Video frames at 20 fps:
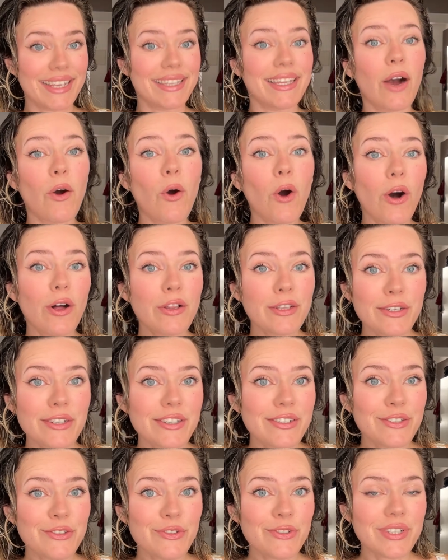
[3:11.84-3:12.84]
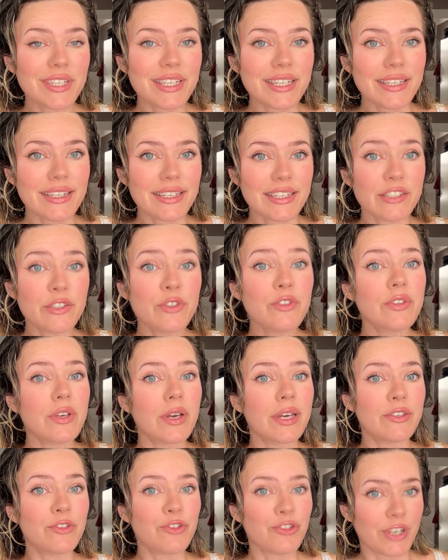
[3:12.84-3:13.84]
now all you're going to need is
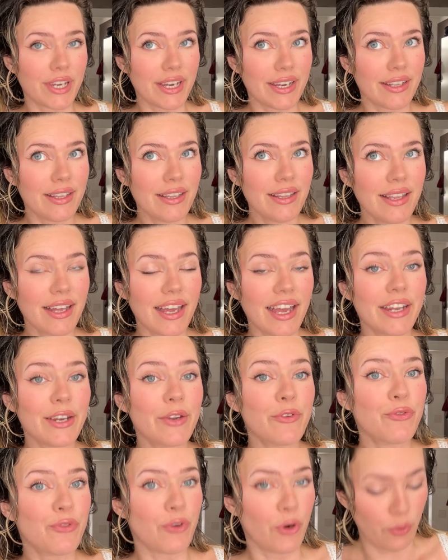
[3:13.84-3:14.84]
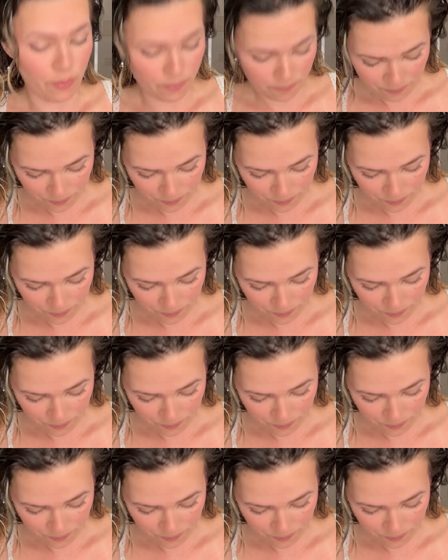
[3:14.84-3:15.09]
a gel and a foam.